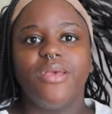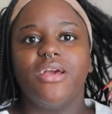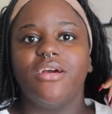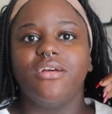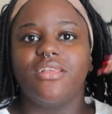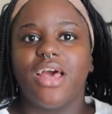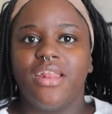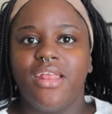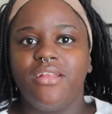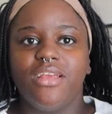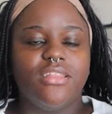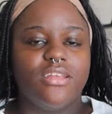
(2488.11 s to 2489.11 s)
because I
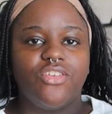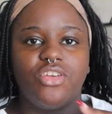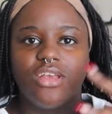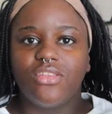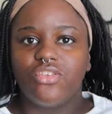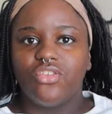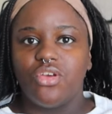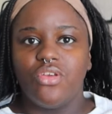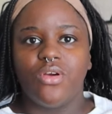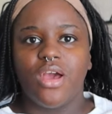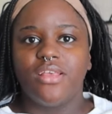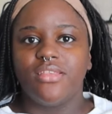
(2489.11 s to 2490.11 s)
didn't get the chance to show
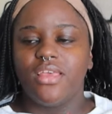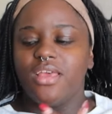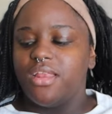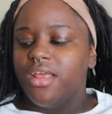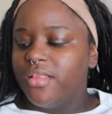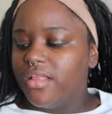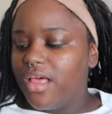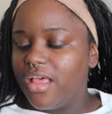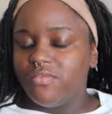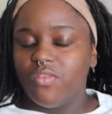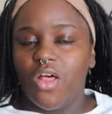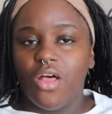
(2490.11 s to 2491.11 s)
you guys it in the
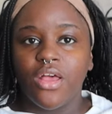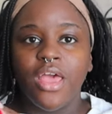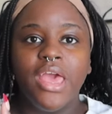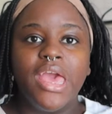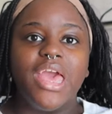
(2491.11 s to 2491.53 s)
last vlog.